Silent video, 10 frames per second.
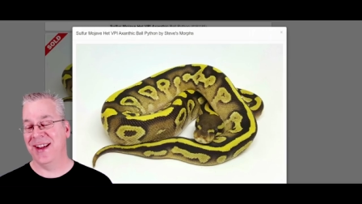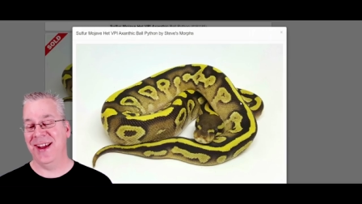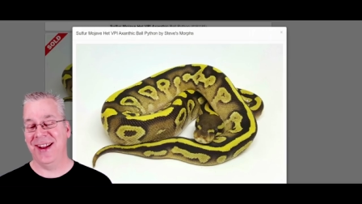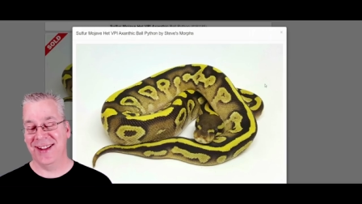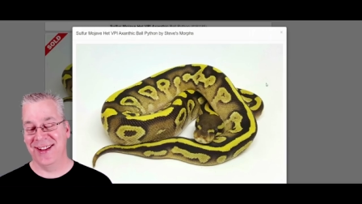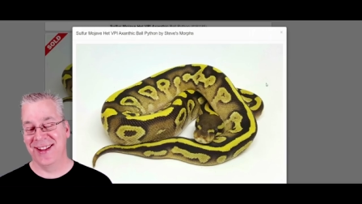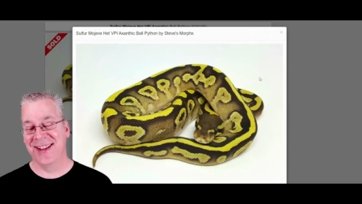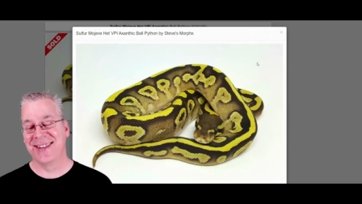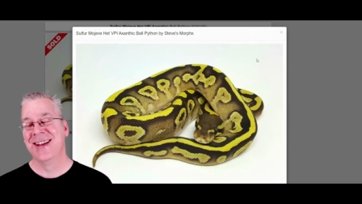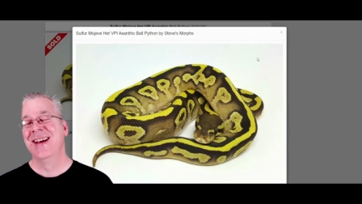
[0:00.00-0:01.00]
Take a look at
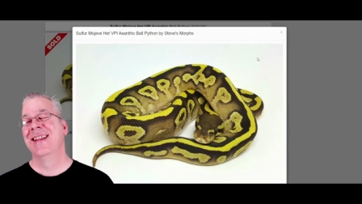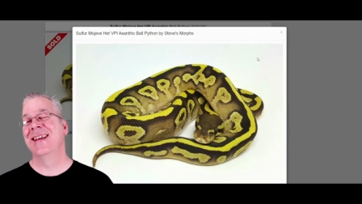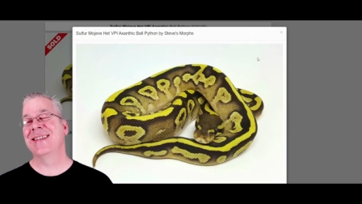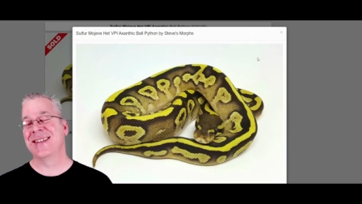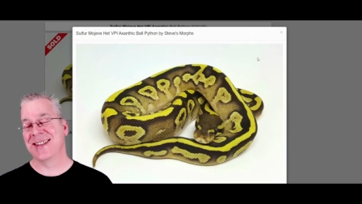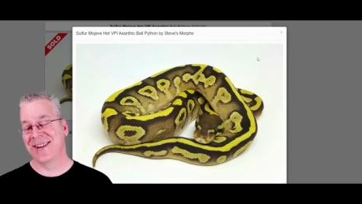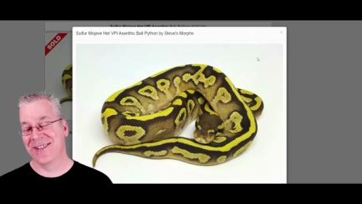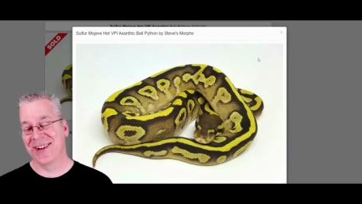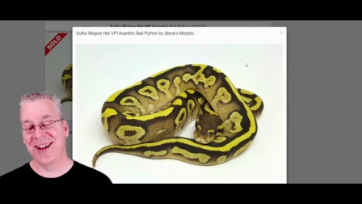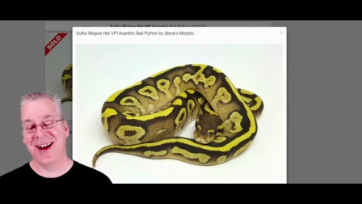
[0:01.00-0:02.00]
this. This is a
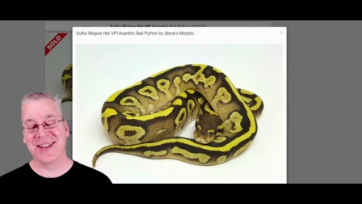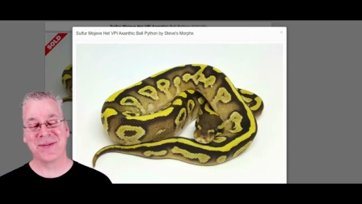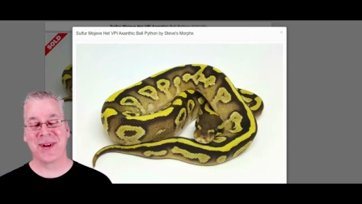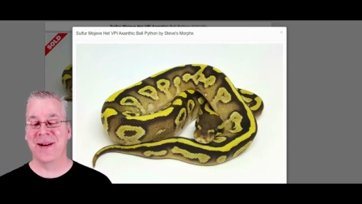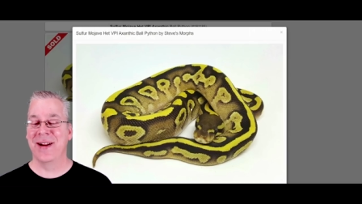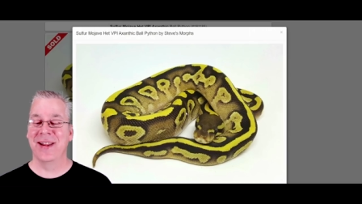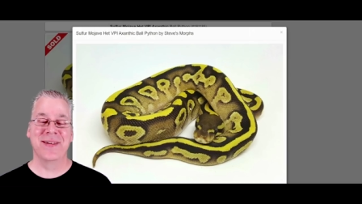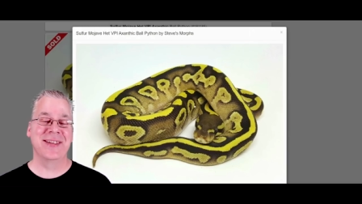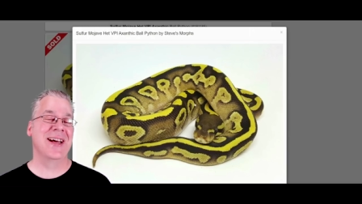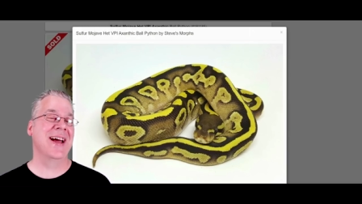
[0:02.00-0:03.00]
really awesome combo.
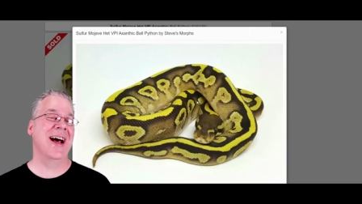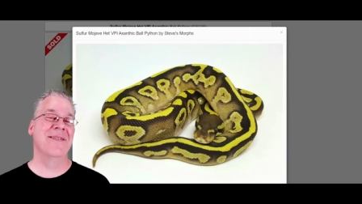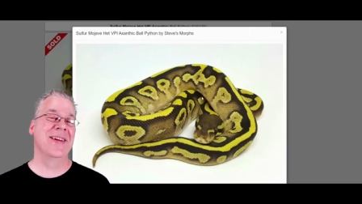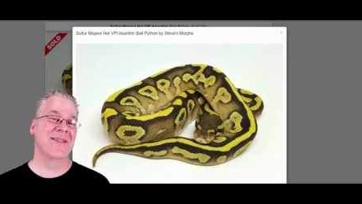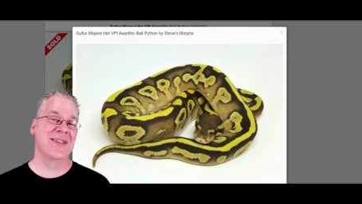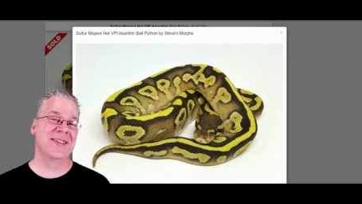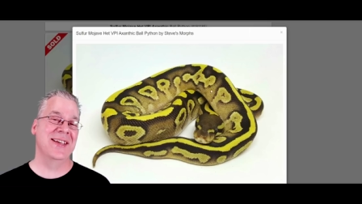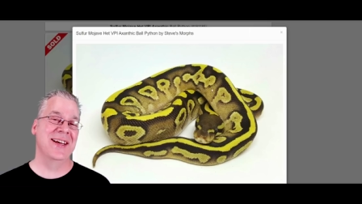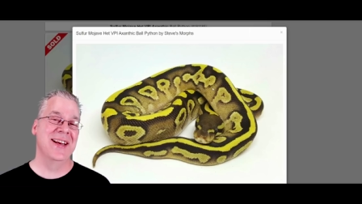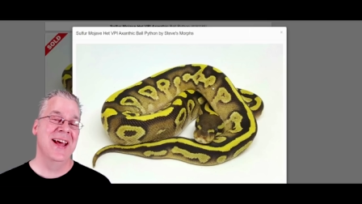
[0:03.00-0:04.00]
let me tell you, I've never
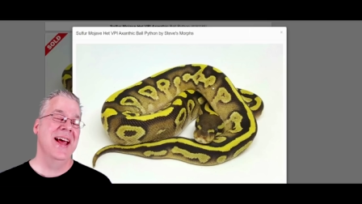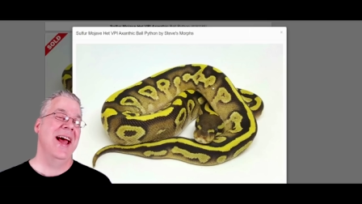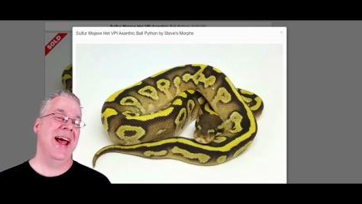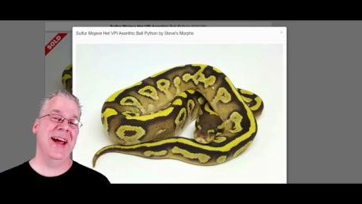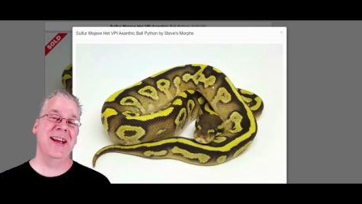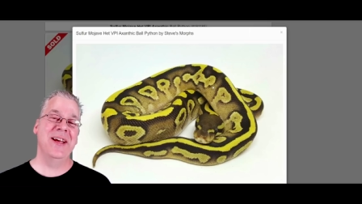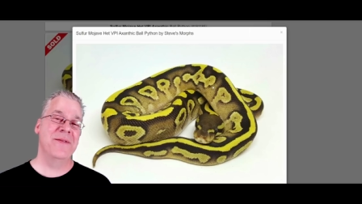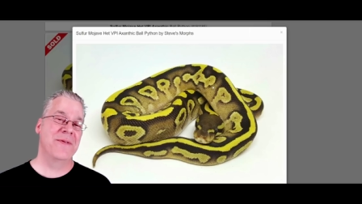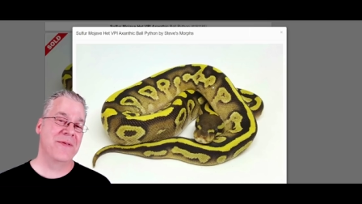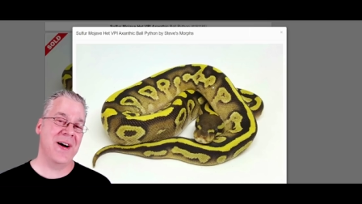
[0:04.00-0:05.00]
seen
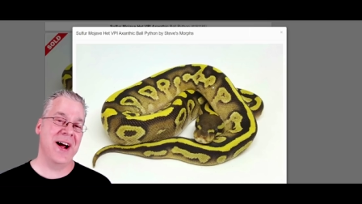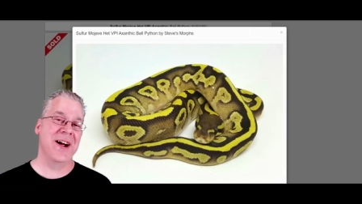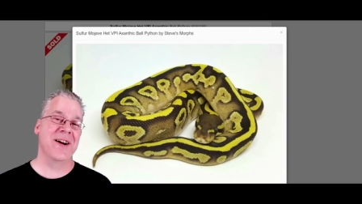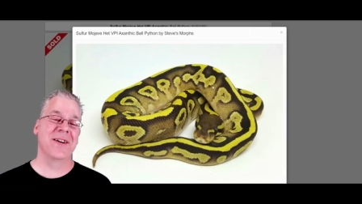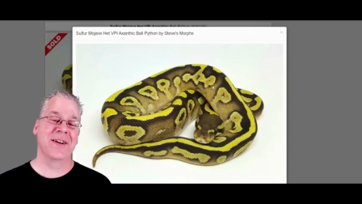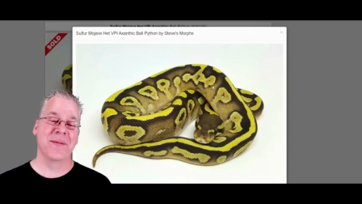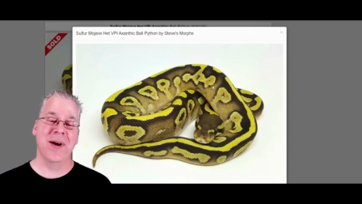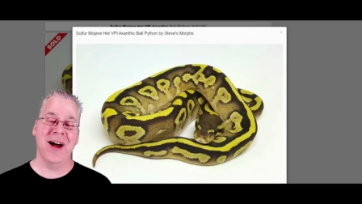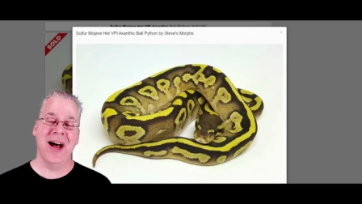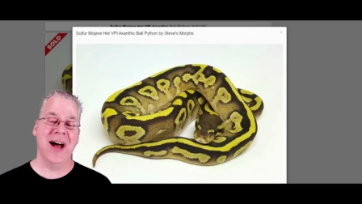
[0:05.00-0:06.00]
any fired
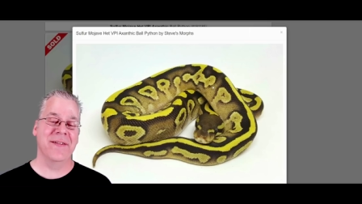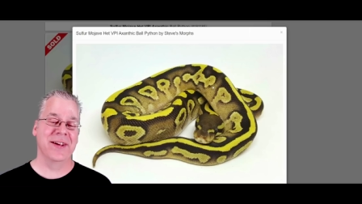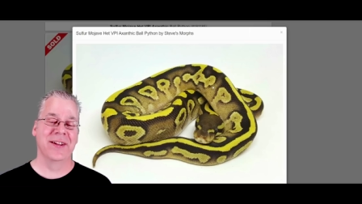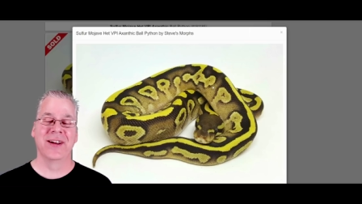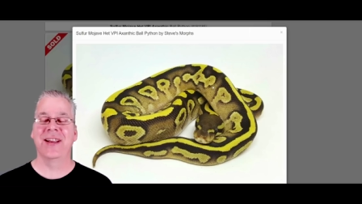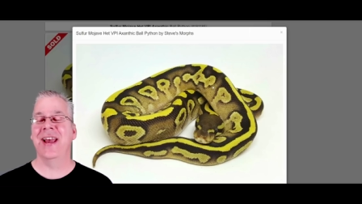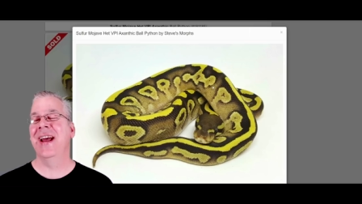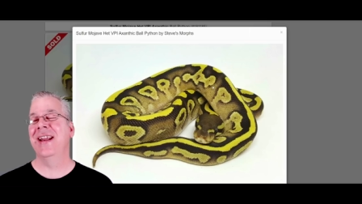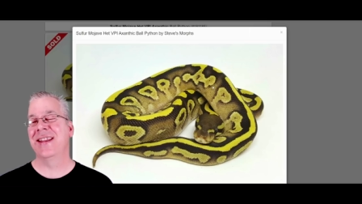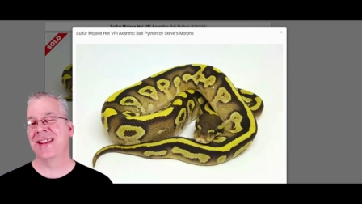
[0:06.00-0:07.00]
Mojave look
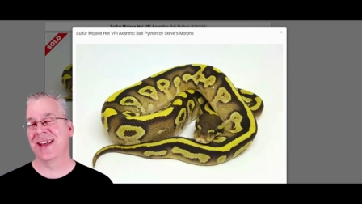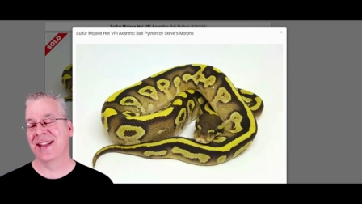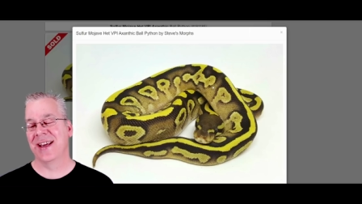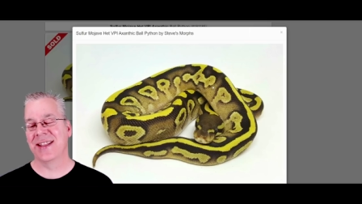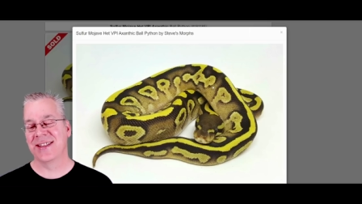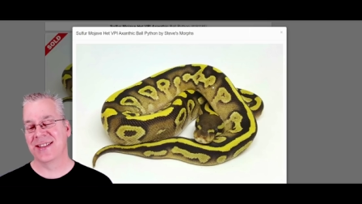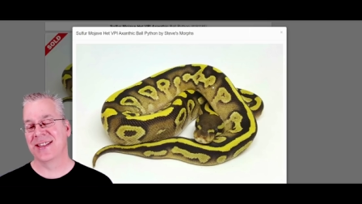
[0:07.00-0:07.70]
anything like this.